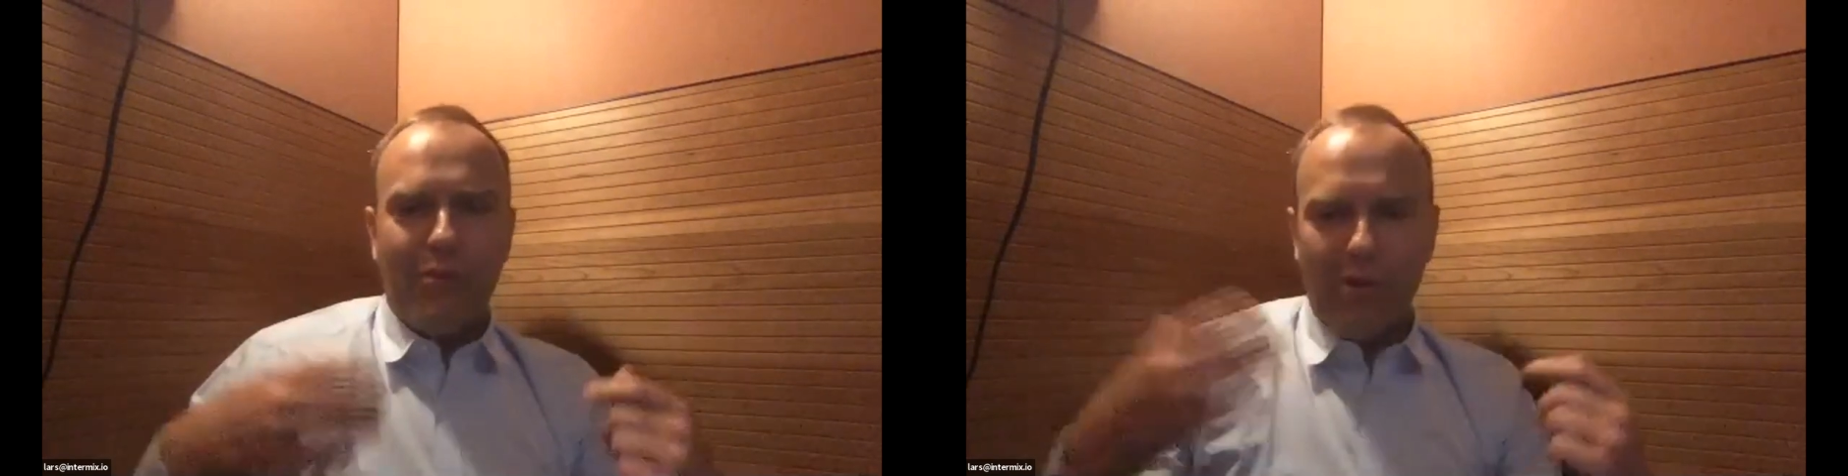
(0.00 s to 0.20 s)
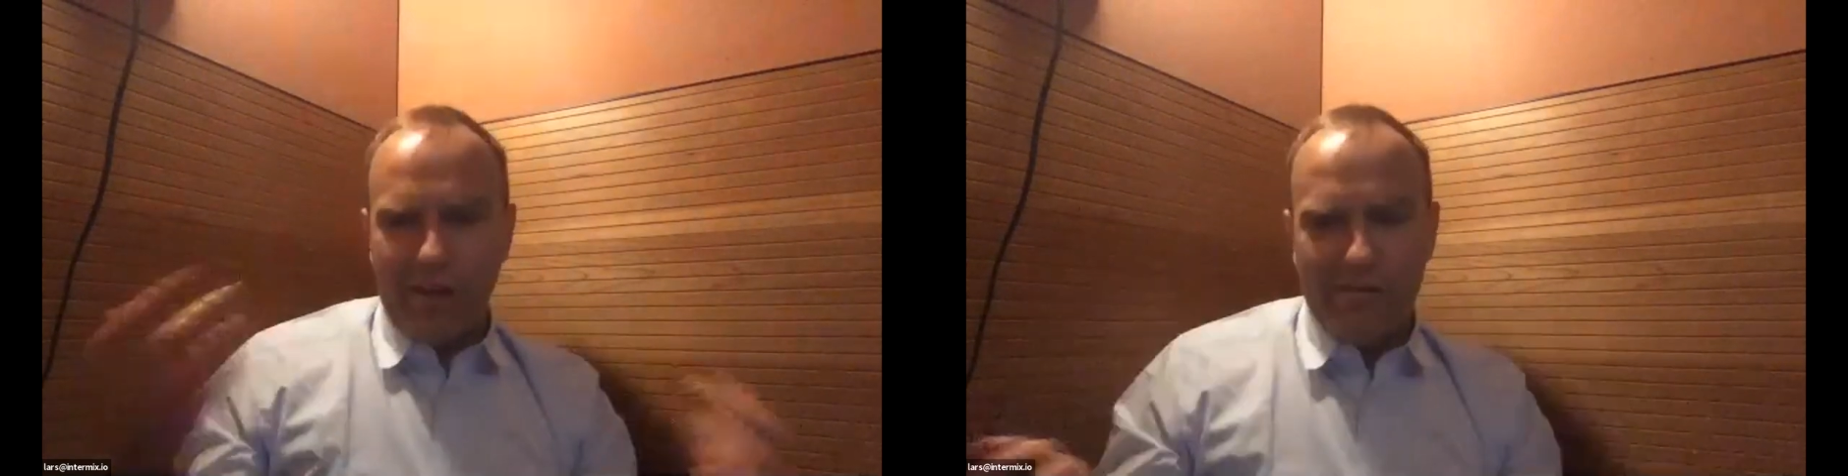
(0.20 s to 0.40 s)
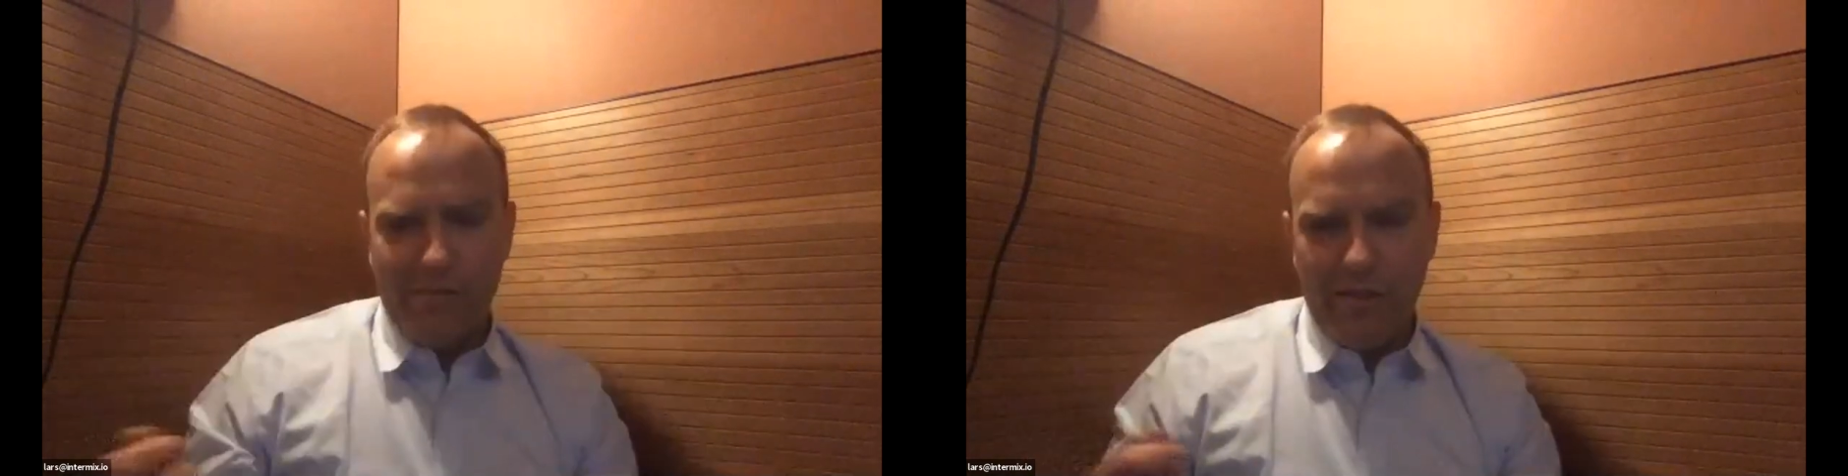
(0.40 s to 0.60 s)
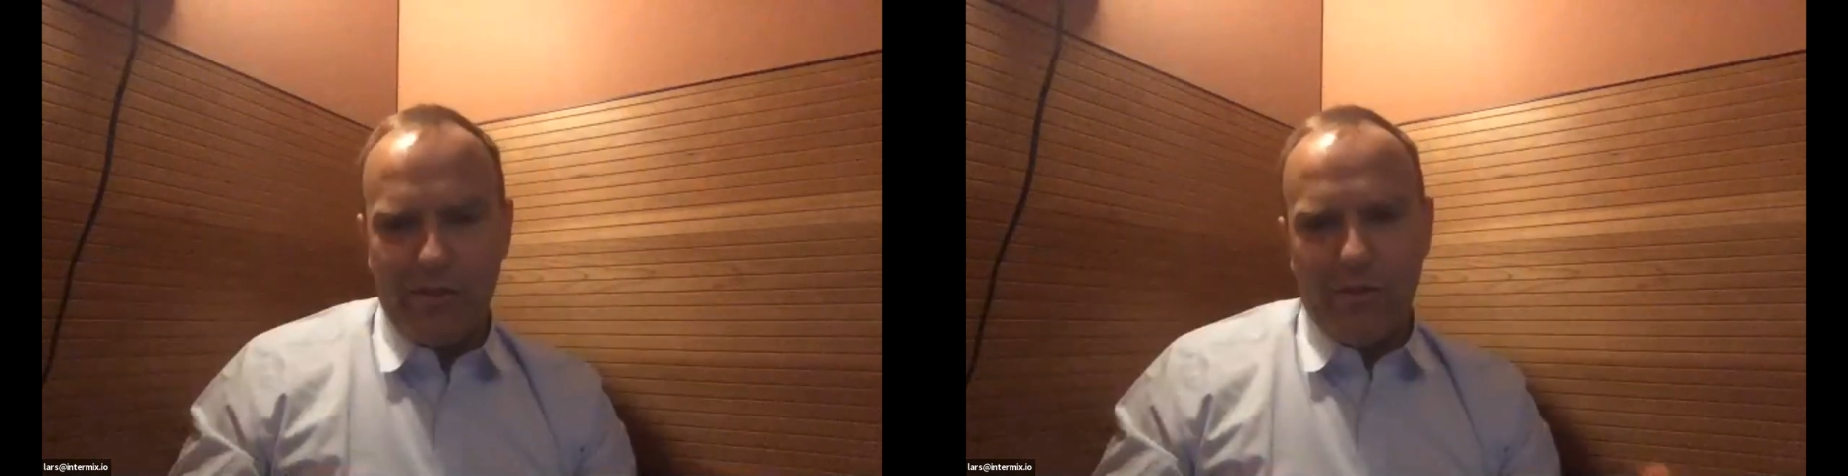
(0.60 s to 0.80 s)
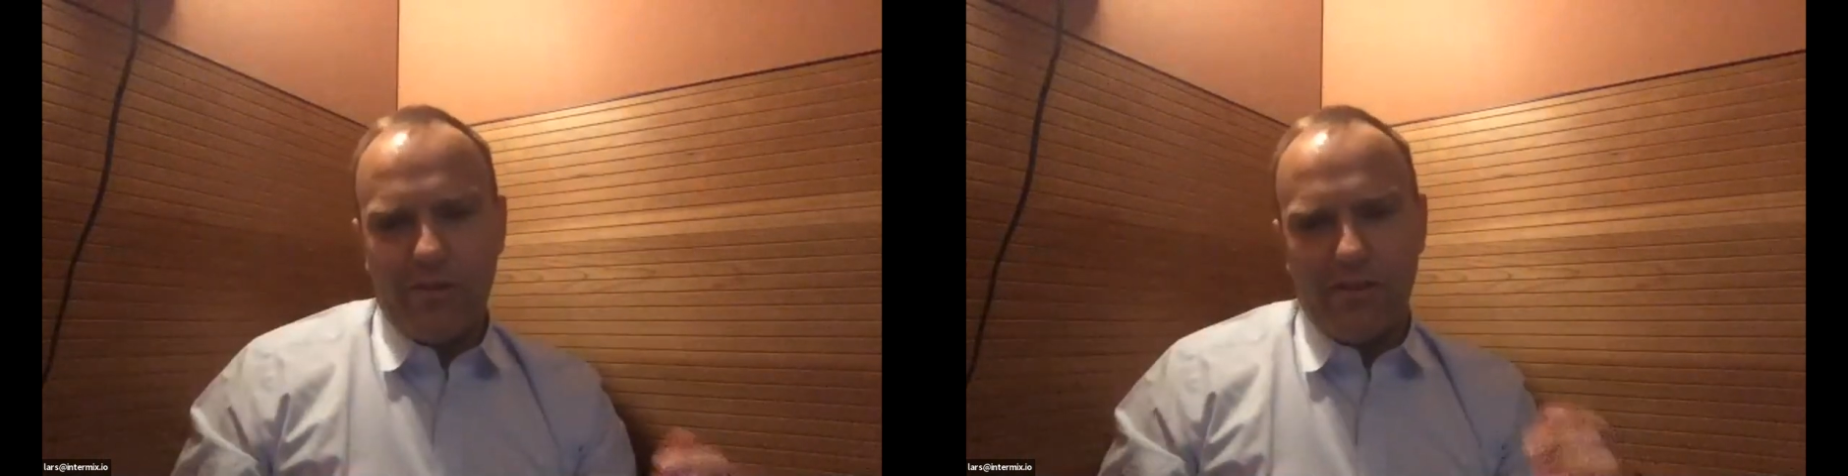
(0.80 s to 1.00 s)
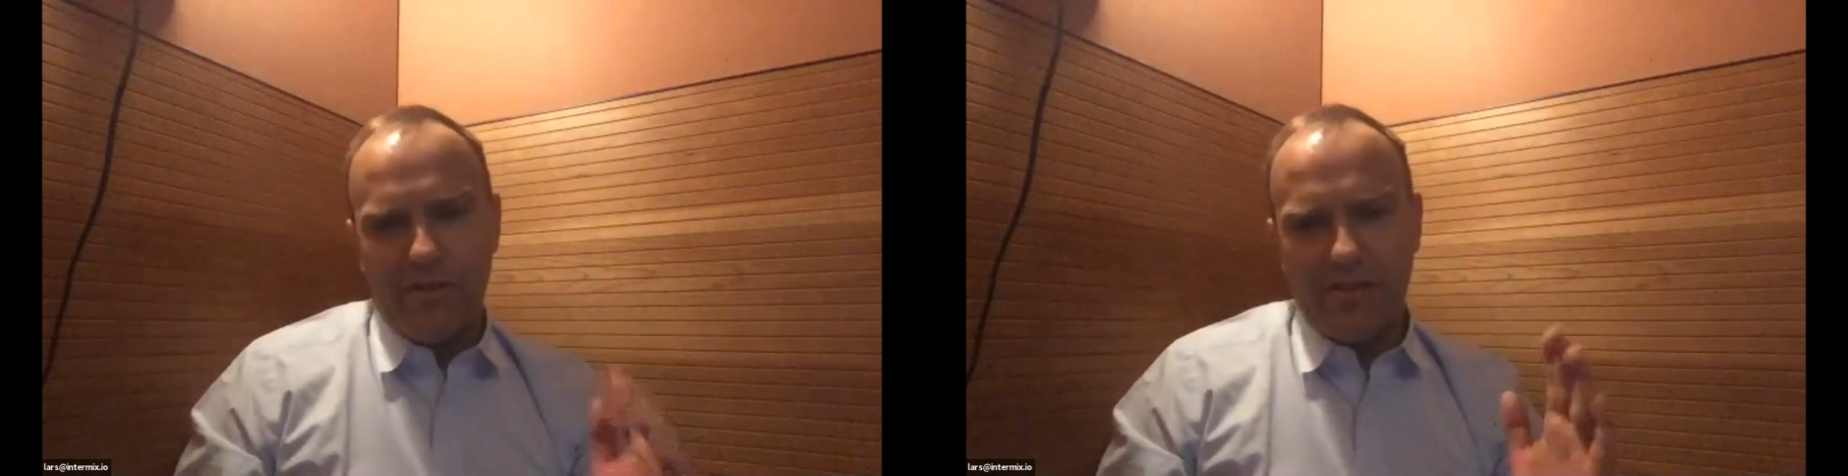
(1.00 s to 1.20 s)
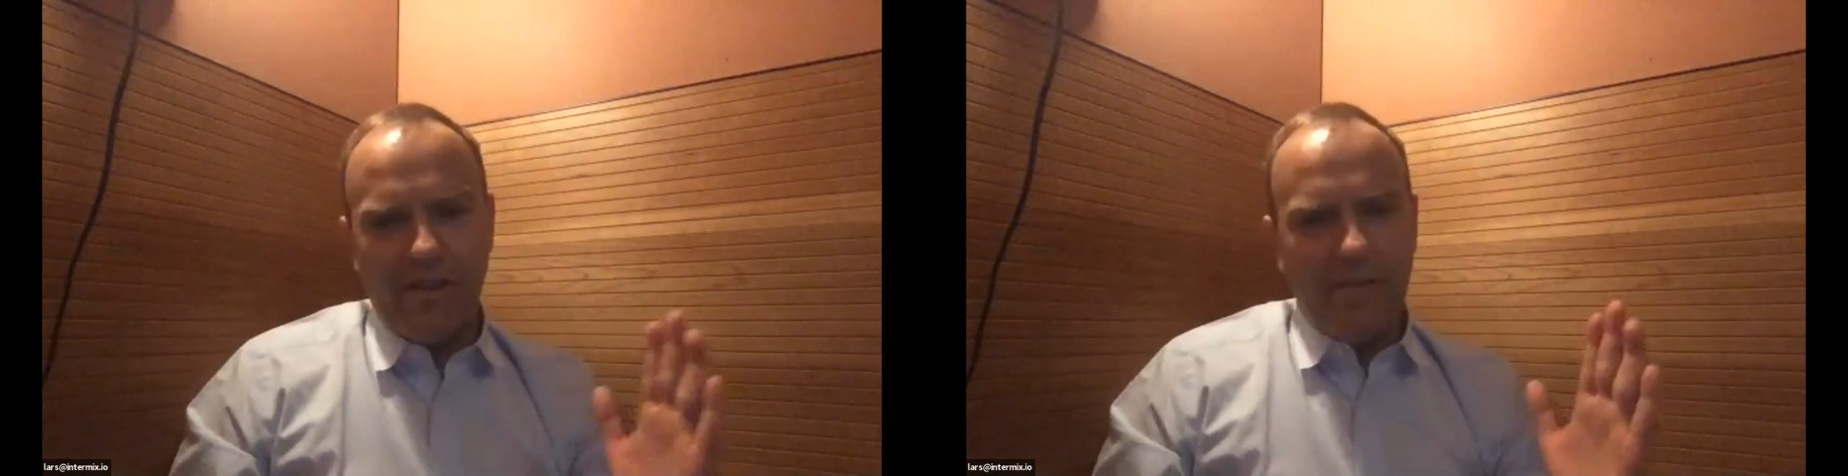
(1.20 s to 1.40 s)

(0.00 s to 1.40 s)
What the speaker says: putting in resources,